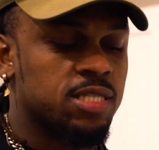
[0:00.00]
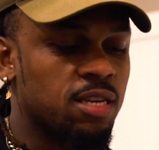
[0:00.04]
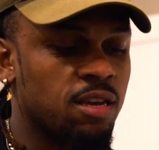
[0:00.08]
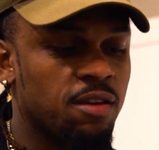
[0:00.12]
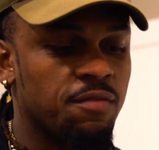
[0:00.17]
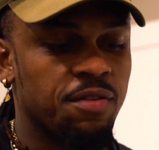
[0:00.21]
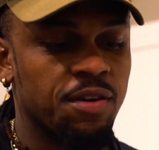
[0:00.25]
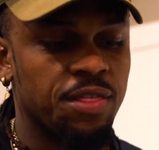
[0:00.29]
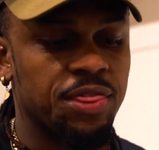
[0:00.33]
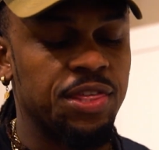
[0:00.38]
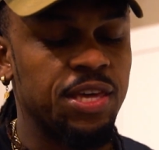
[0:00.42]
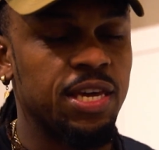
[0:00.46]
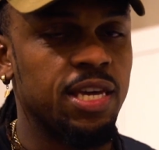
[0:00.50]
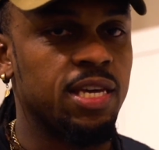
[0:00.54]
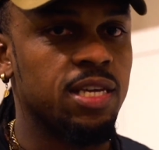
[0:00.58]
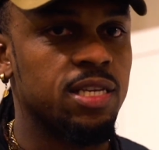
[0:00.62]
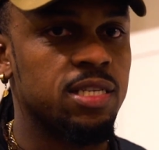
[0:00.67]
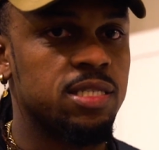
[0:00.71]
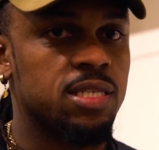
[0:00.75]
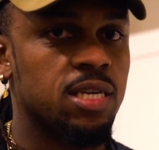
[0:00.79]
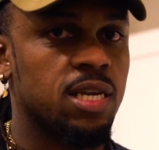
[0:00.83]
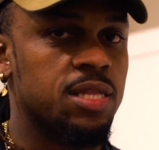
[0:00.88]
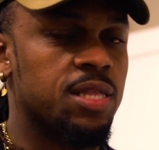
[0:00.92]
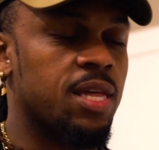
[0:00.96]
for
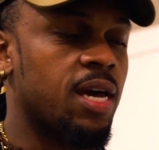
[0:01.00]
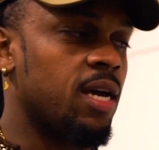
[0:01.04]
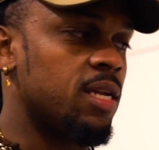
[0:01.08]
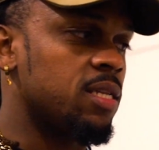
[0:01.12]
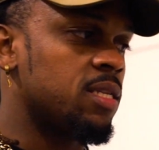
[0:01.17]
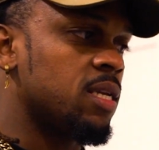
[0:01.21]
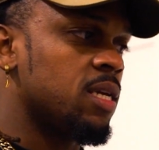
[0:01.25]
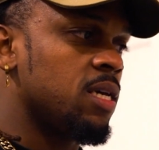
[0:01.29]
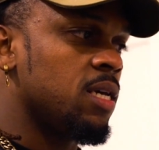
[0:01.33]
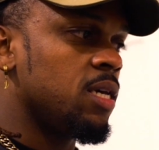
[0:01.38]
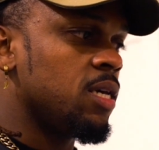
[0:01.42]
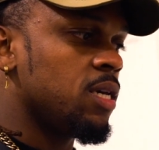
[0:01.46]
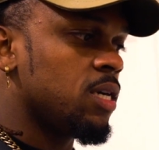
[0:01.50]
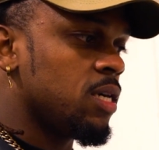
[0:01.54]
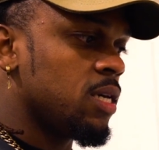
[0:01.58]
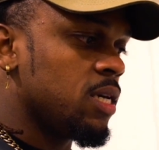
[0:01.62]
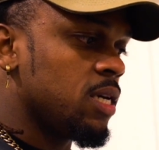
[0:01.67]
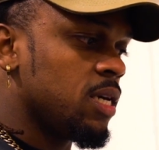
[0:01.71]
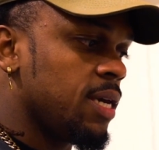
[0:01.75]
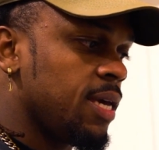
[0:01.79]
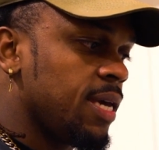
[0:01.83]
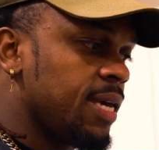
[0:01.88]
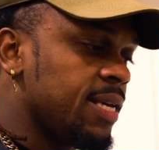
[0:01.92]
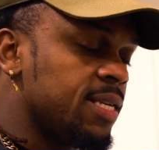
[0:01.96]
things that
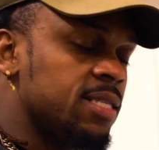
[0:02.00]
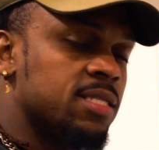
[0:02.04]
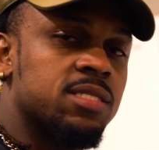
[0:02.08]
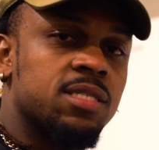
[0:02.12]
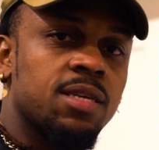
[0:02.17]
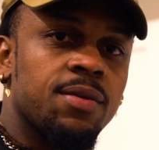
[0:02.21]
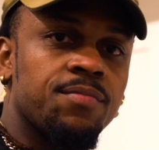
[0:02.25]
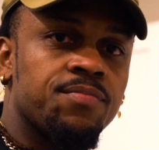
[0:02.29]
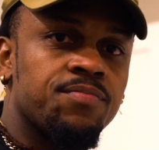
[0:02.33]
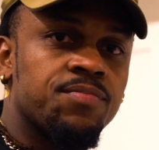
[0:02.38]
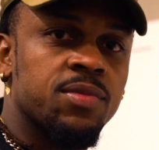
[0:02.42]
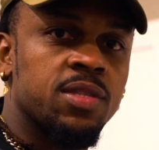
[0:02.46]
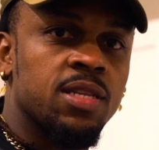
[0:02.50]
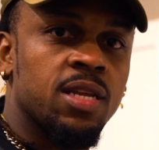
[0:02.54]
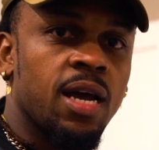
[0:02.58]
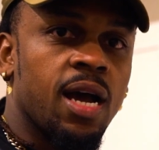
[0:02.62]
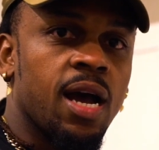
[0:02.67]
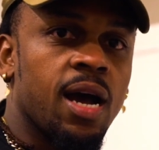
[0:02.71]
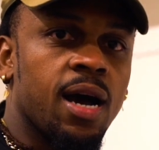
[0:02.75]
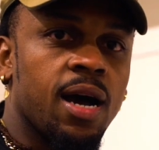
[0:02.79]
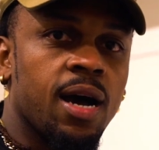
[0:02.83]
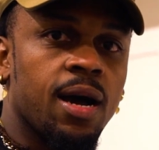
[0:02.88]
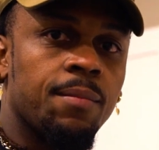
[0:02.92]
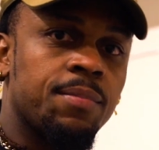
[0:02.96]
is
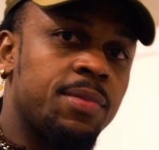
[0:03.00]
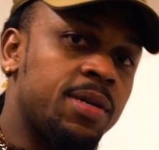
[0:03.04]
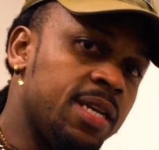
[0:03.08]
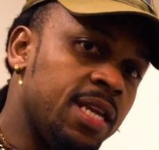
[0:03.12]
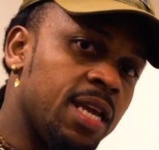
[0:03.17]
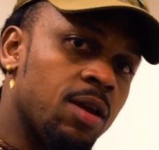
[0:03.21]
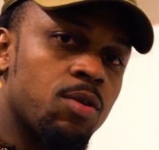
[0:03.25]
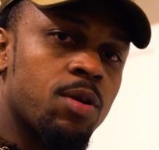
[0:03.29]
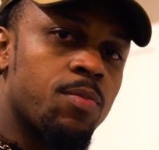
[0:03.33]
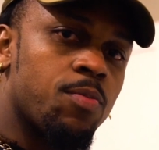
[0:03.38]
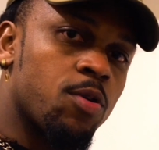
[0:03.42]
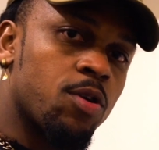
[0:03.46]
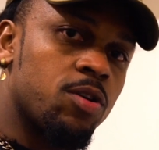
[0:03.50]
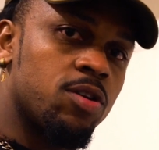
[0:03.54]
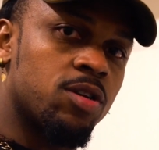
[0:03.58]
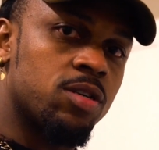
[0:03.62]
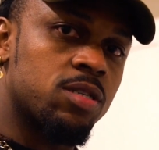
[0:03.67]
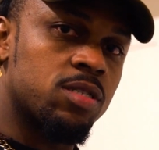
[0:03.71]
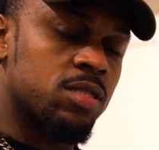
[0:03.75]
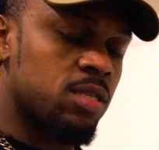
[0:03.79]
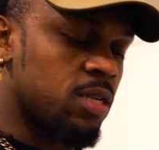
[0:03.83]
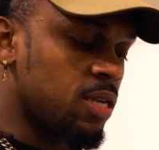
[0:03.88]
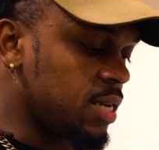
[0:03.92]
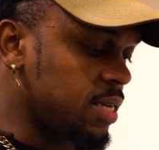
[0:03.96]
dairy
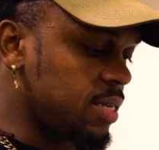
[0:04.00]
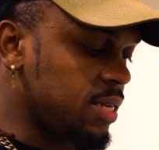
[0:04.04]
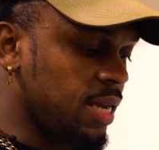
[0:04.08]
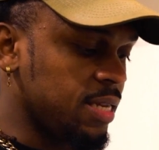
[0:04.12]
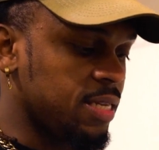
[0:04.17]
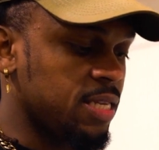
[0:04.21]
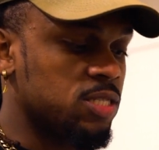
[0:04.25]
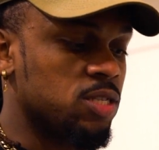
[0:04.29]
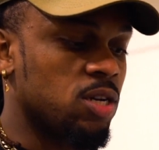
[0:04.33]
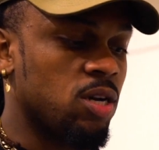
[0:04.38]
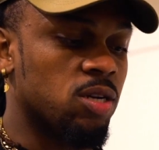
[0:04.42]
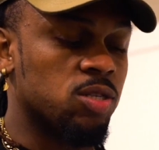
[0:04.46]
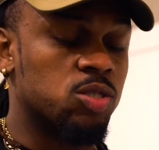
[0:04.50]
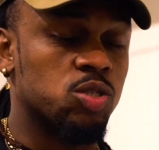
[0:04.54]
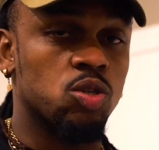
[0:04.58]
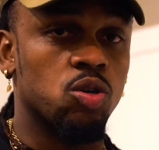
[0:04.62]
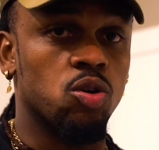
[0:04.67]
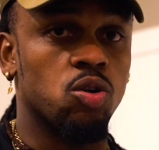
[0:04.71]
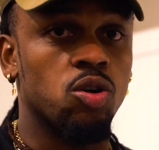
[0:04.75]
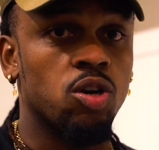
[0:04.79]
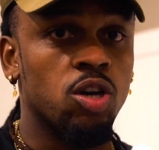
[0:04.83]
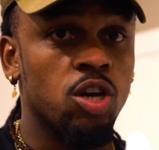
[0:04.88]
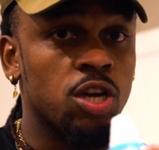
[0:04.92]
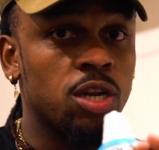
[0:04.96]
products, that is
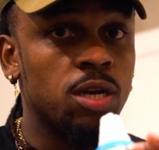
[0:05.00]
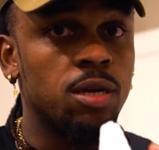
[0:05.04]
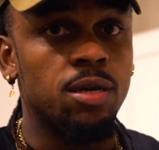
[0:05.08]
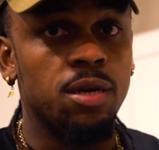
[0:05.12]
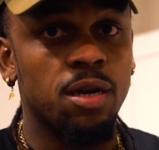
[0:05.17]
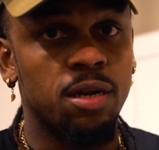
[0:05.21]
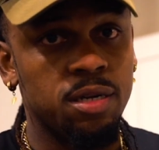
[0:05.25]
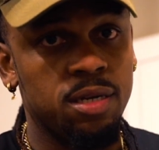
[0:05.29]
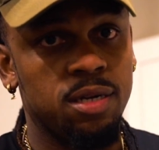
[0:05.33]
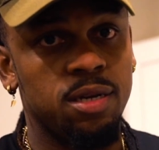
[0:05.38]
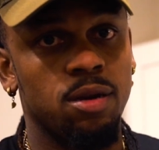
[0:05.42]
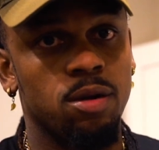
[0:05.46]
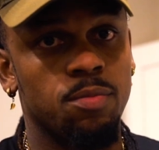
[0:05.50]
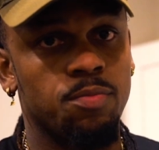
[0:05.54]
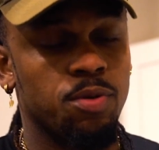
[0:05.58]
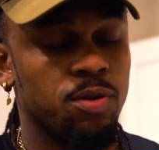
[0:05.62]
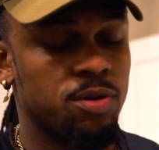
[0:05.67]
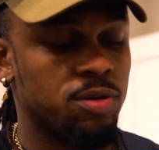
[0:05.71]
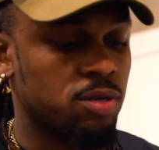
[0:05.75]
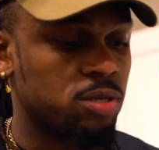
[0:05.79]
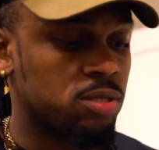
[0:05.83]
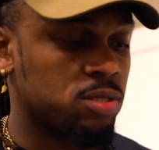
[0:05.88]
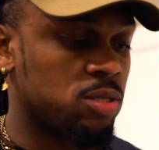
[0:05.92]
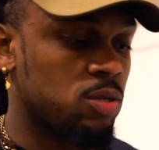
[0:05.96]
also non-dairy
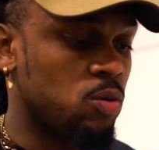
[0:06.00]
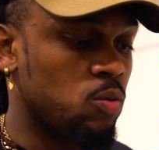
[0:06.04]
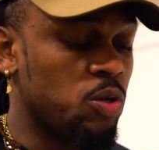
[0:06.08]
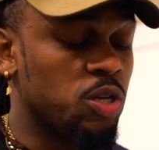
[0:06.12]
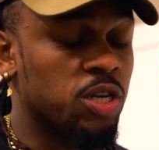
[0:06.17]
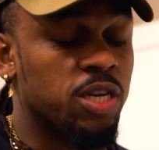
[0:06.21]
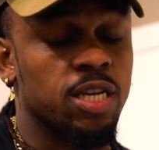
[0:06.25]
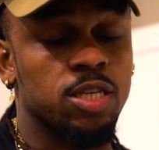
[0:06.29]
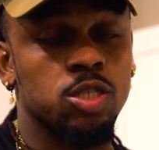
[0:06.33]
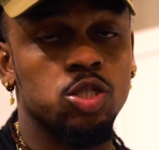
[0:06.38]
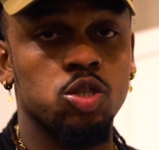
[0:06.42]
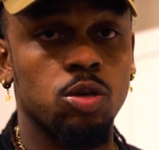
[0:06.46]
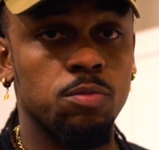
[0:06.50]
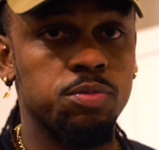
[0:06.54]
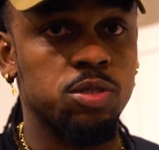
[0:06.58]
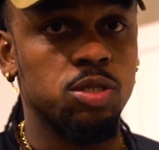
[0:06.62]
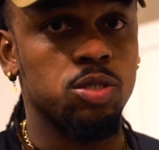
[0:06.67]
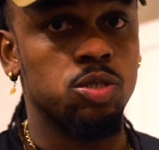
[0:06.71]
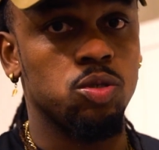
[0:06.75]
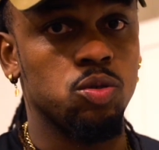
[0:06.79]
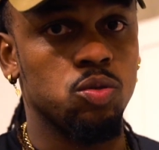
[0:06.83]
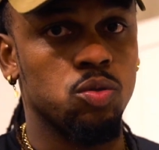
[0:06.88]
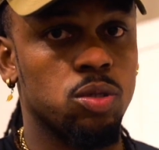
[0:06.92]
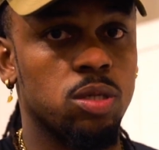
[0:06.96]
products you can
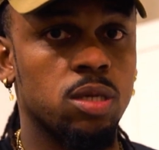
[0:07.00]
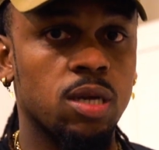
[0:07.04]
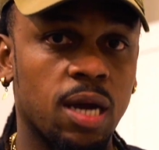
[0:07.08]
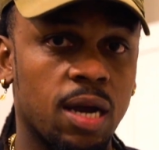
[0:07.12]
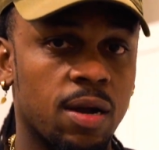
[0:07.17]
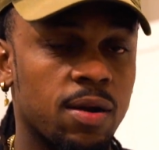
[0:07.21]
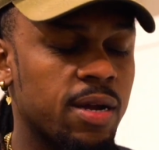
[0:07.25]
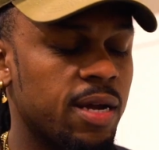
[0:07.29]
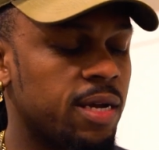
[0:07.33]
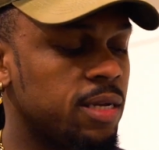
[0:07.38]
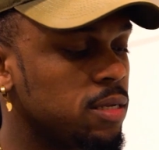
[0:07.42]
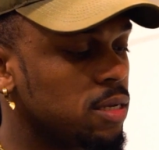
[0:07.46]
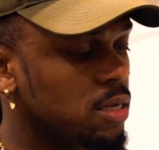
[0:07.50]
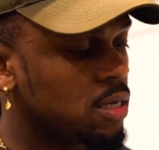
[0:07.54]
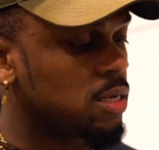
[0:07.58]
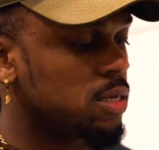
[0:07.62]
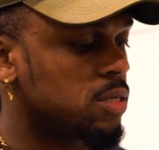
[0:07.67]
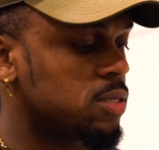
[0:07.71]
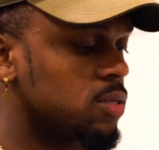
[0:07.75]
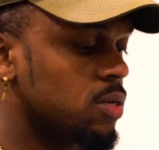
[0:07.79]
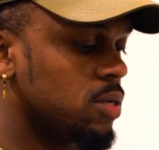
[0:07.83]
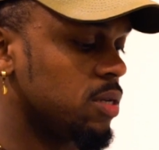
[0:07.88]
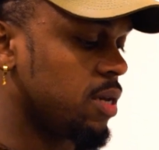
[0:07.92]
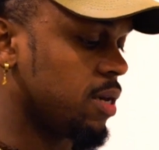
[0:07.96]
substitute. Alright?
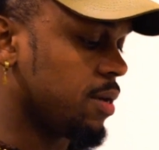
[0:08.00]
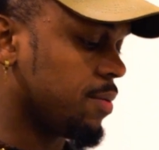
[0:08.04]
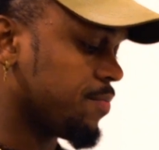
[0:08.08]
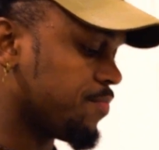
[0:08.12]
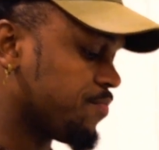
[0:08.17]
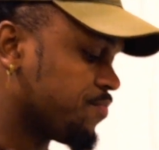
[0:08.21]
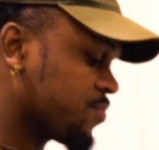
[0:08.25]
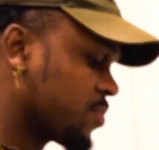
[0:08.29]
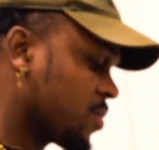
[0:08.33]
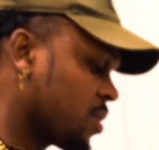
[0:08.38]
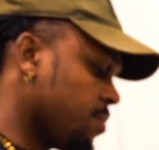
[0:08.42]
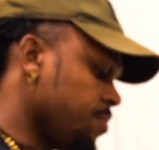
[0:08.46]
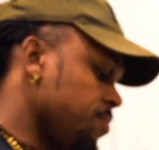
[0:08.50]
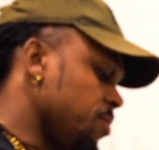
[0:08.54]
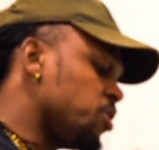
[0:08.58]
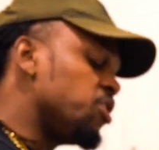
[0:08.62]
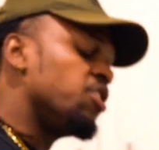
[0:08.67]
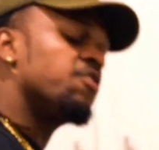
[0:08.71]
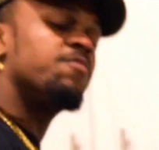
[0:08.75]
So yeah. I don't know